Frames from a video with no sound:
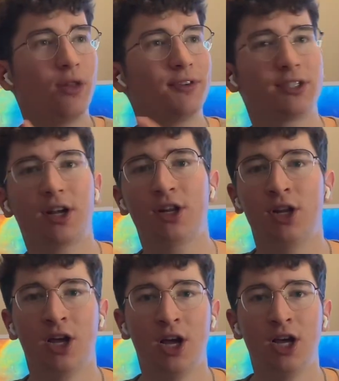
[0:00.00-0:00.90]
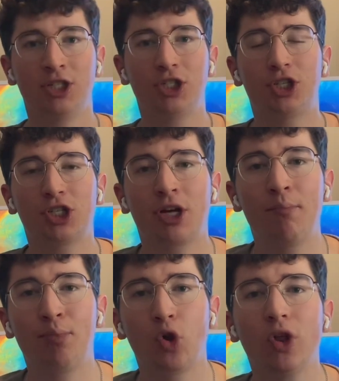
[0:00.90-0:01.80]
of a sudden, she's just
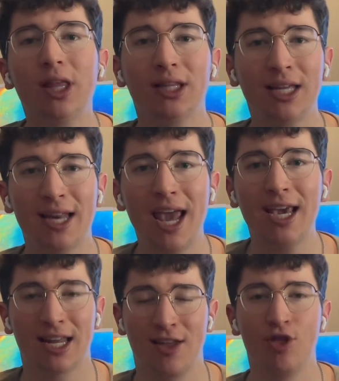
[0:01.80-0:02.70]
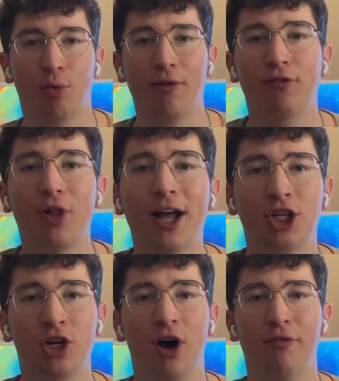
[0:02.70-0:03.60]
completely naked in the
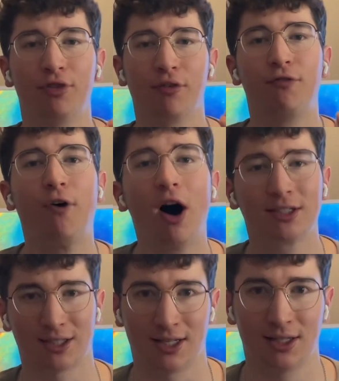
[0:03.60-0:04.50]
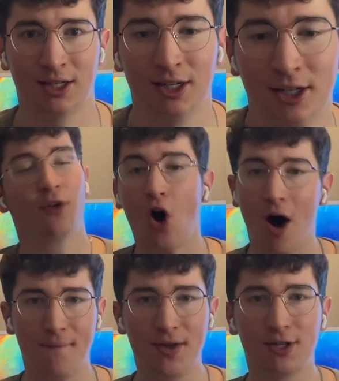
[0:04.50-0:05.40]
reflection of the faucet. For
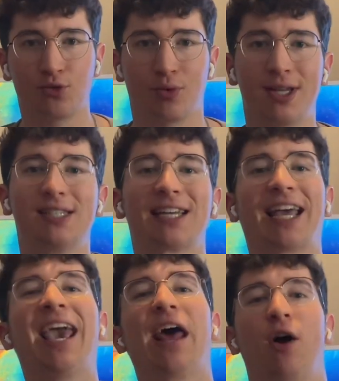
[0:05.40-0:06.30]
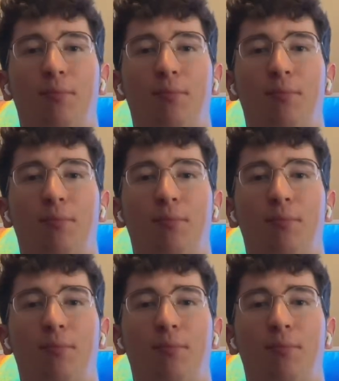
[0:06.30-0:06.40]
obvious reasons, I cannot